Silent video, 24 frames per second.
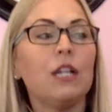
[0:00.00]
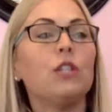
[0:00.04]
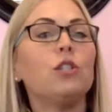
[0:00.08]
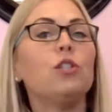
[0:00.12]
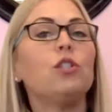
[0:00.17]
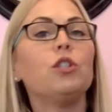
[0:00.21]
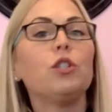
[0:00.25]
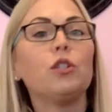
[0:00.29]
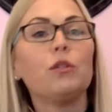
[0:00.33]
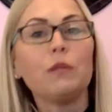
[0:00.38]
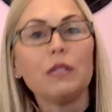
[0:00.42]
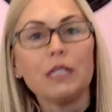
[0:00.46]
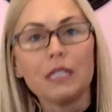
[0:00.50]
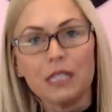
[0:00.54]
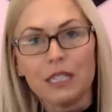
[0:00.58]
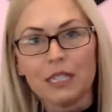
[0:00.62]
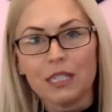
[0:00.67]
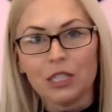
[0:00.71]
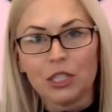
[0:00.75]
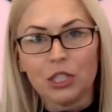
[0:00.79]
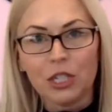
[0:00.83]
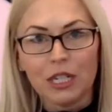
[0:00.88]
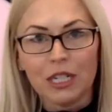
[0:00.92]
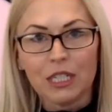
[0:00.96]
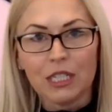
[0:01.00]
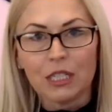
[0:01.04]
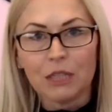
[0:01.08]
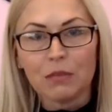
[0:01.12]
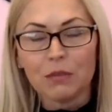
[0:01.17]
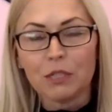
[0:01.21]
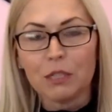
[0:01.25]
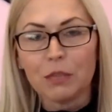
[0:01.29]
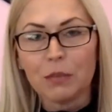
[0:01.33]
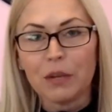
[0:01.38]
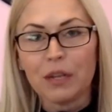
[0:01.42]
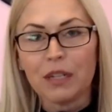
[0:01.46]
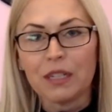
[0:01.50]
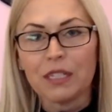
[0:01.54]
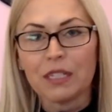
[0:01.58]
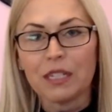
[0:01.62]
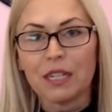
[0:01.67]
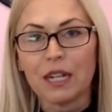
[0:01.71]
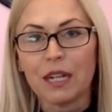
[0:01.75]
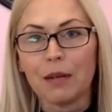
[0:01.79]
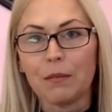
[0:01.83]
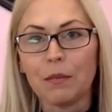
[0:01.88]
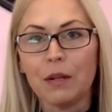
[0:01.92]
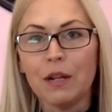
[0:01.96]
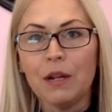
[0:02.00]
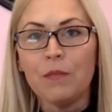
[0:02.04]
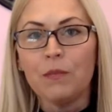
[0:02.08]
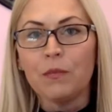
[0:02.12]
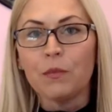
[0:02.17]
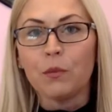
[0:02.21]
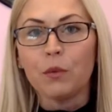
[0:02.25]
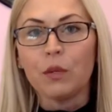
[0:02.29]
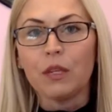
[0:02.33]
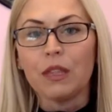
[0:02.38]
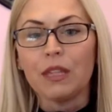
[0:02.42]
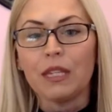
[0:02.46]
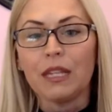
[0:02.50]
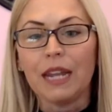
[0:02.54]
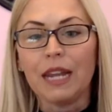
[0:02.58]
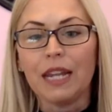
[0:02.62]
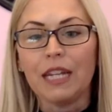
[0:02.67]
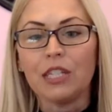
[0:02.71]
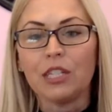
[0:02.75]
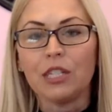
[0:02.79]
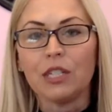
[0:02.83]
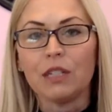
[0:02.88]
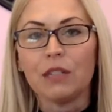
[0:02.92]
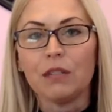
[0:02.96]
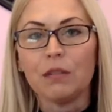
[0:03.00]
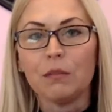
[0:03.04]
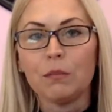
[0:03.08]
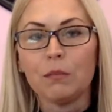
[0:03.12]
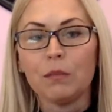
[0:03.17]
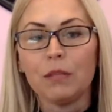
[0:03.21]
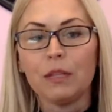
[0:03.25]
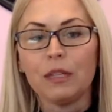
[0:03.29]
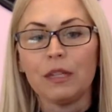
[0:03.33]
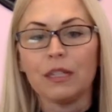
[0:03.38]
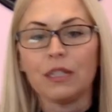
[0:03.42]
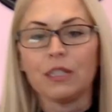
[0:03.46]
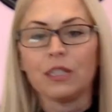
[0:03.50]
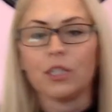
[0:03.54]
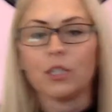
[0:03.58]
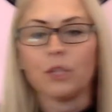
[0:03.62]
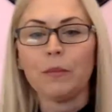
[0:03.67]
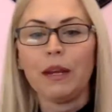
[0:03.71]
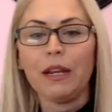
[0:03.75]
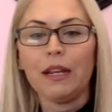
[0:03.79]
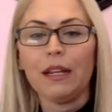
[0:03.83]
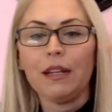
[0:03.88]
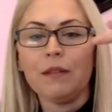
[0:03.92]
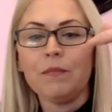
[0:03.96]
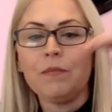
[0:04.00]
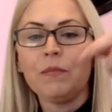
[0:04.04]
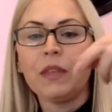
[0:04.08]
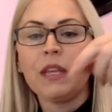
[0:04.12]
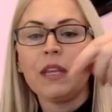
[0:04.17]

Do we see a change in response time with the agent being instrumented?